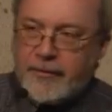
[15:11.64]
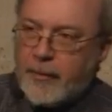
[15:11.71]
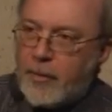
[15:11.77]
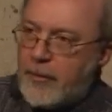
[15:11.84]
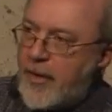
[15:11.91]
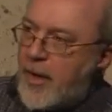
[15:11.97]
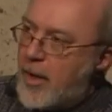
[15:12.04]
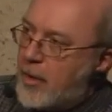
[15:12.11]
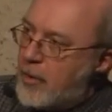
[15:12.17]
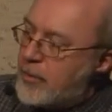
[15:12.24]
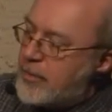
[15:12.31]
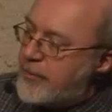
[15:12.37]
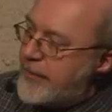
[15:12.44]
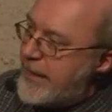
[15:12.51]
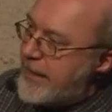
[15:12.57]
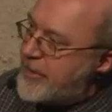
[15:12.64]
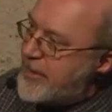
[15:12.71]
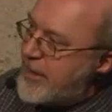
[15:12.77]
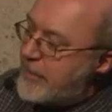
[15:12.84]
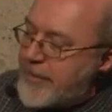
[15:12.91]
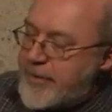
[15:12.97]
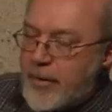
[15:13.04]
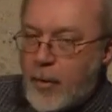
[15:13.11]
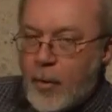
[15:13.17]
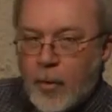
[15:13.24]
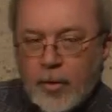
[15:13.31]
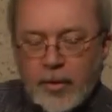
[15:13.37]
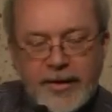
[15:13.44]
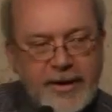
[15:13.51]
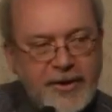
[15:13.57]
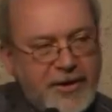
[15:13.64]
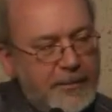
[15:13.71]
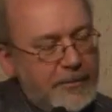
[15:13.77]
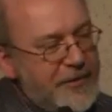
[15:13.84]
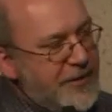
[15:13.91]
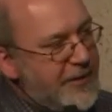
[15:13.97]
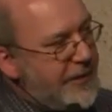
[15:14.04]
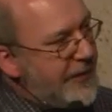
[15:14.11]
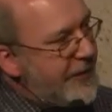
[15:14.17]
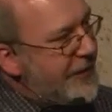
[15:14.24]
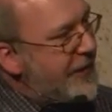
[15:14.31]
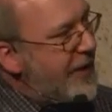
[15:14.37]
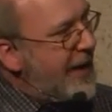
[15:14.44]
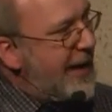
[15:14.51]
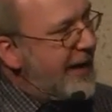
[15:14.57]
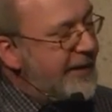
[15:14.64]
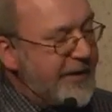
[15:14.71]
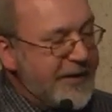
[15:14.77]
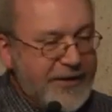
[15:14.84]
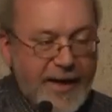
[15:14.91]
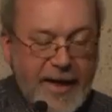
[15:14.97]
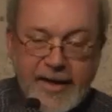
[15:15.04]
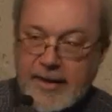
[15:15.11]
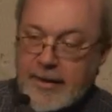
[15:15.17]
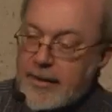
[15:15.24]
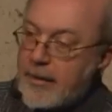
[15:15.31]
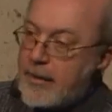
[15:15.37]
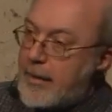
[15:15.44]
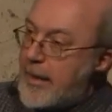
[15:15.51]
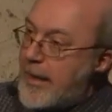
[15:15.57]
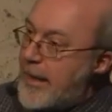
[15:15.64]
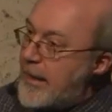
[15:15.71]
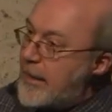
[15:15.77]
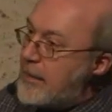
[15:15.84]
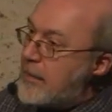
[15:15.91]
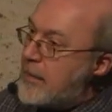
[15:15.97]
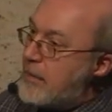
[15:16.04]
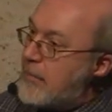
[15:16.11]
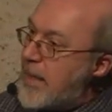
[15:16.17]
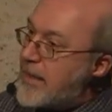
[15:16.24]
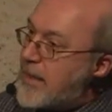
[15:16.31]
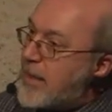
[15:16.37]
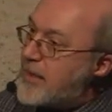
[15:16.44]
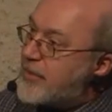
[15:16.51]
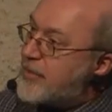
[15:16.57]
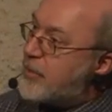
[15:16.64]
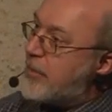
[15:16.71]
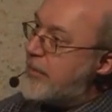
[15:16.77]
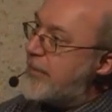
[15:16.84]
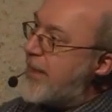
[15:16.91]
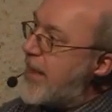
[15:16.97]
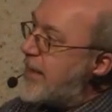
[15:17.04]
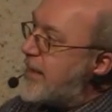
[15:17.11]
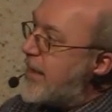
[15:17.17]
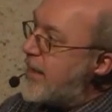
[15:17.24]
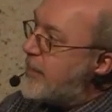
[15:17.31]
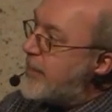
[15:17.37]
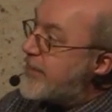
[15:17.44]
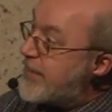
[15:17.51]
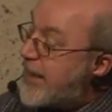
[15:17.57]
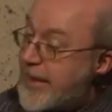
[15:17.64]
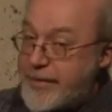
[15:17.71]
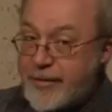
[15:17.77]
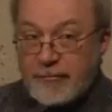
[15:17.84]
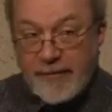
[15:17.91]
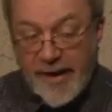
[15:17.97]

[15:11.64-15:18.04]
for the whole of Egypt. All Egyptians had a stake in making sure that their king was laid to